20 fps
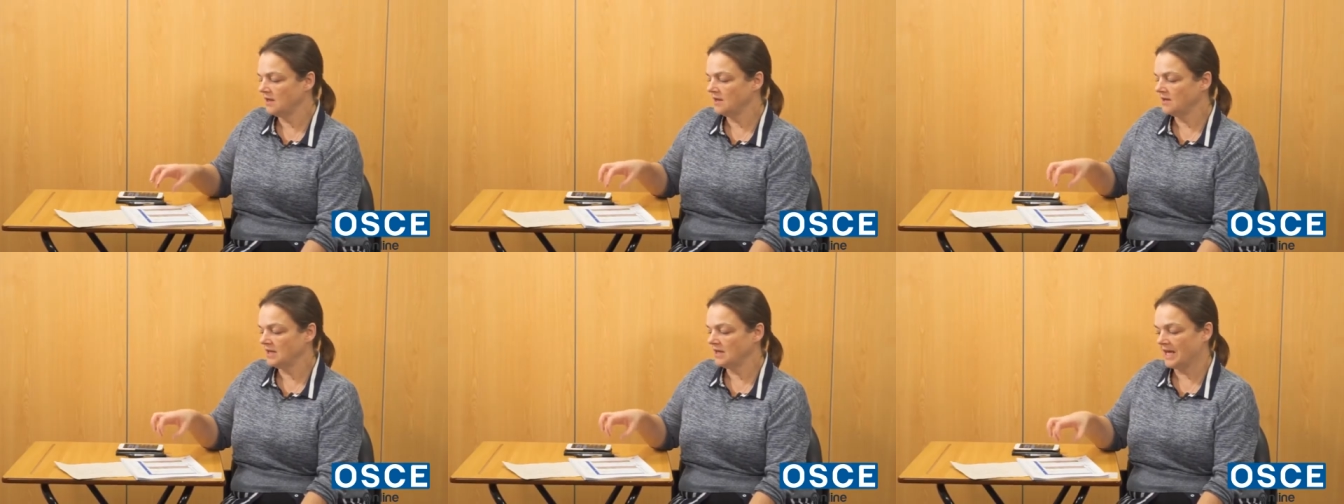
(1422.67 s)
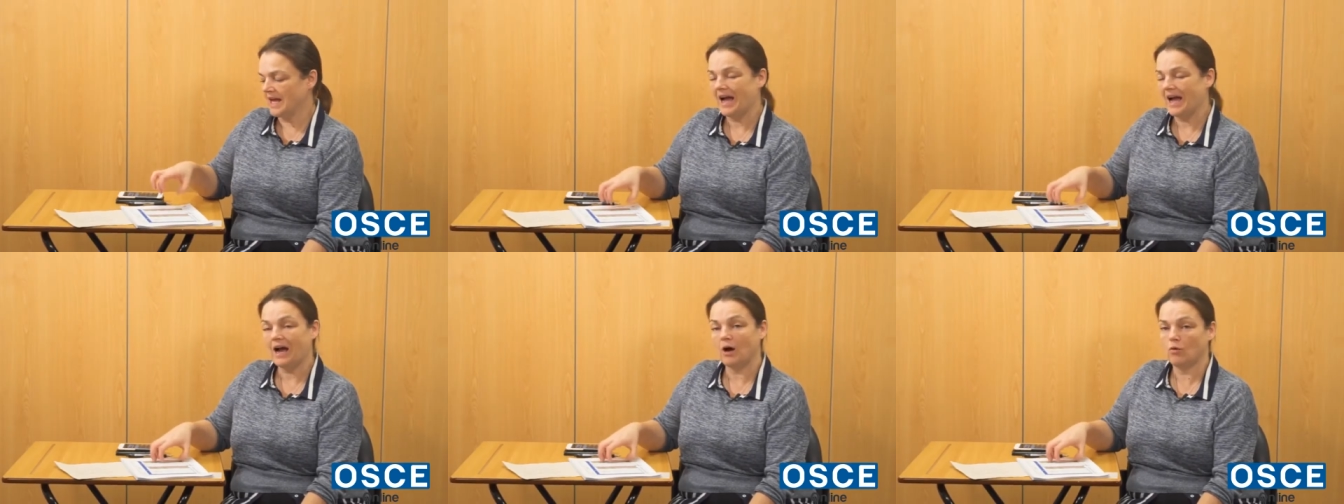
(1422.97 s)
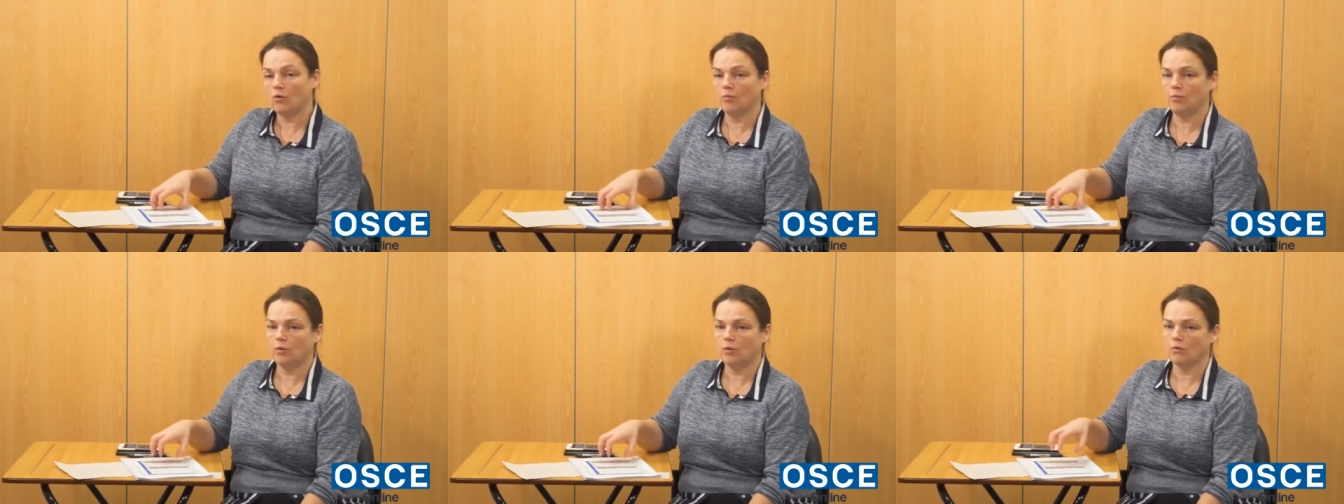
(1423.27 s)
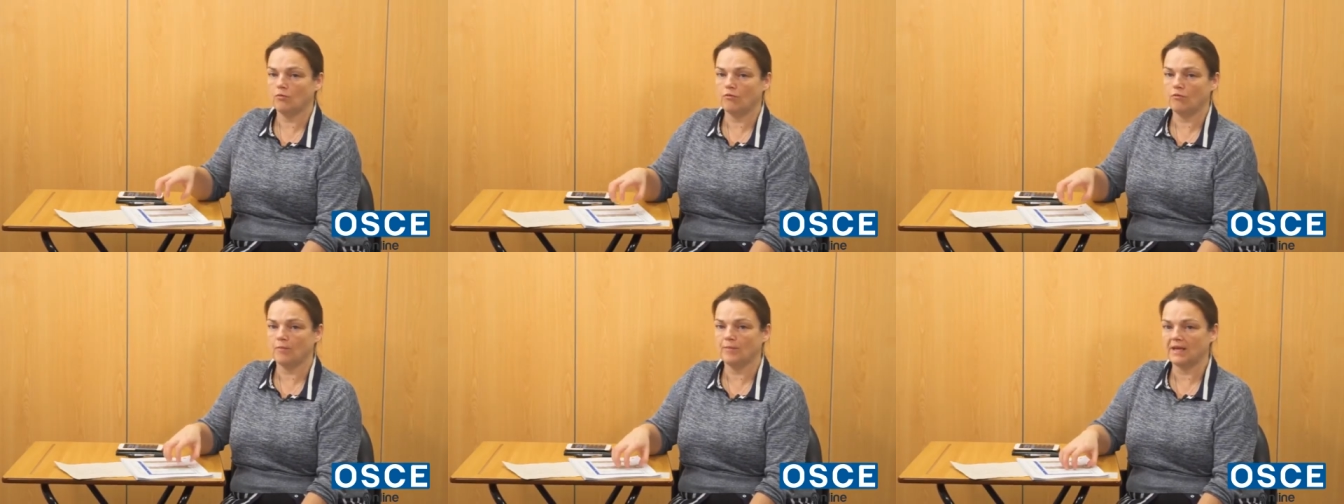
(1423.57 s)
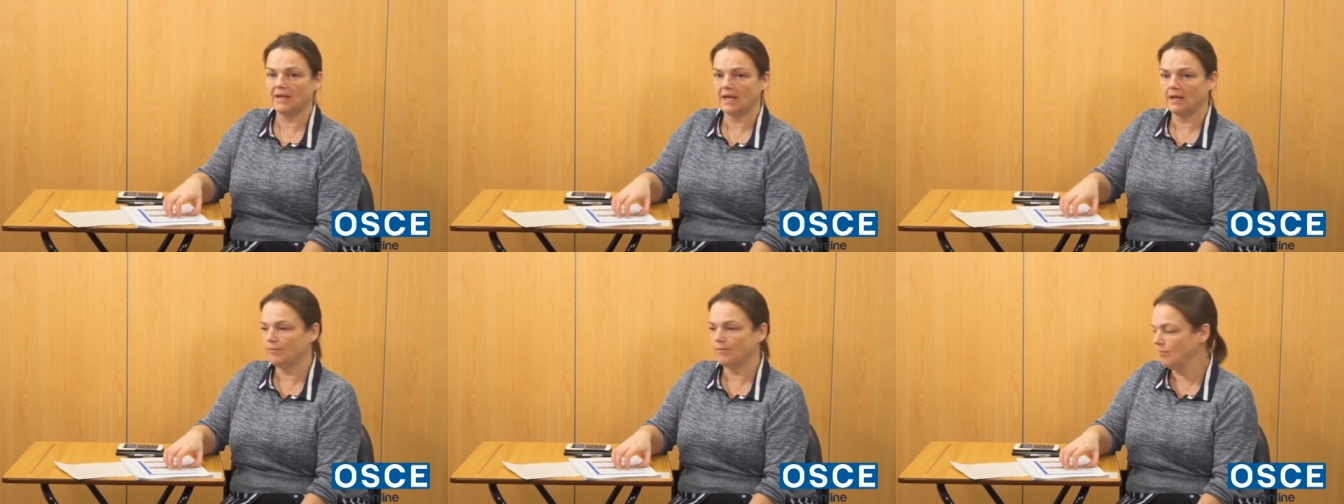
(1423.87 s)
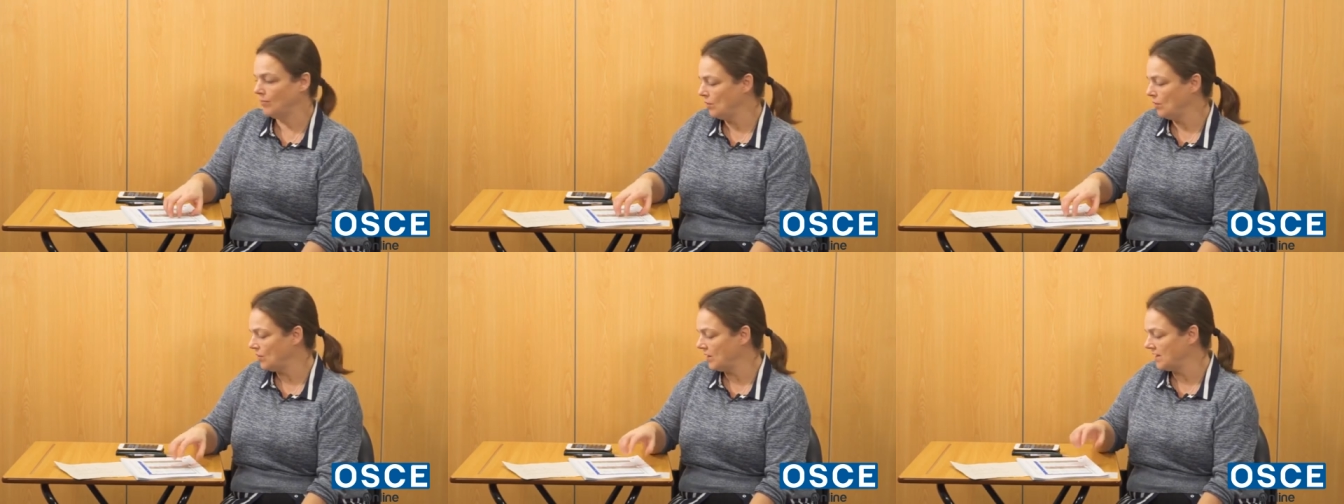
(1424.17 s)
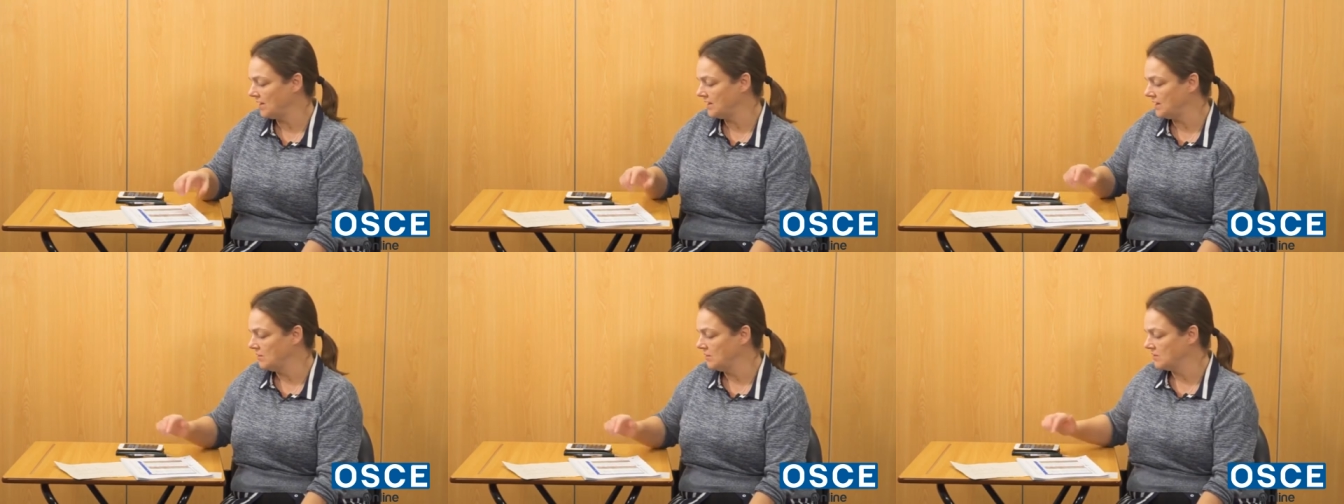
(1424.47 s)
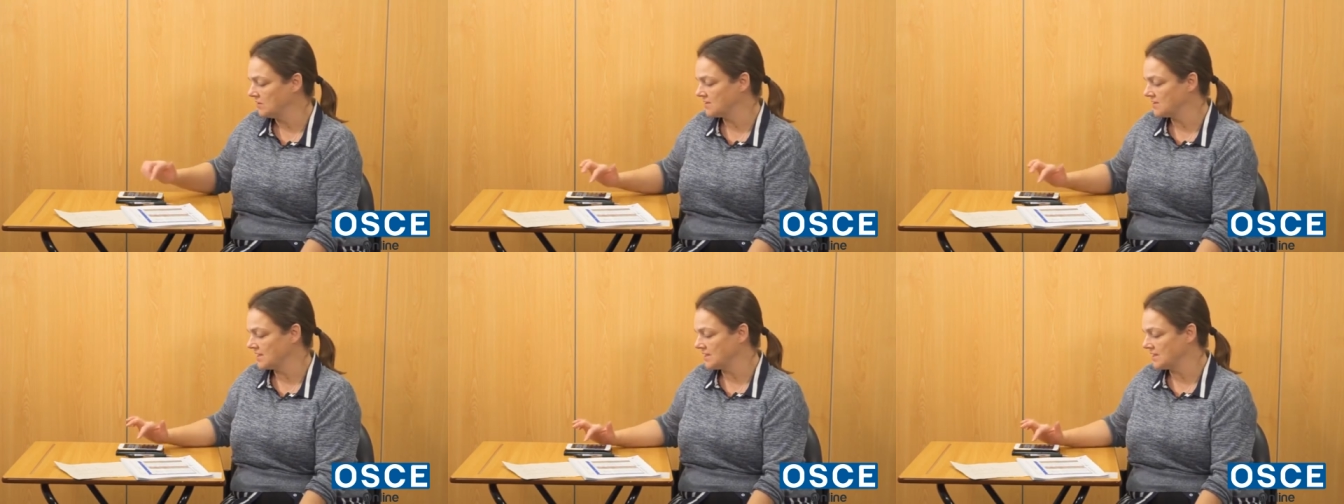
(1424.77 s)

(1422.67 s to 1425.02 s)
the output from the input, and it looks